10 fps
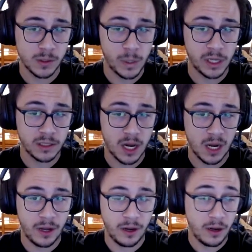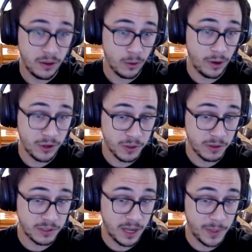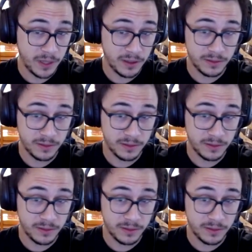we can talk about another retro topic.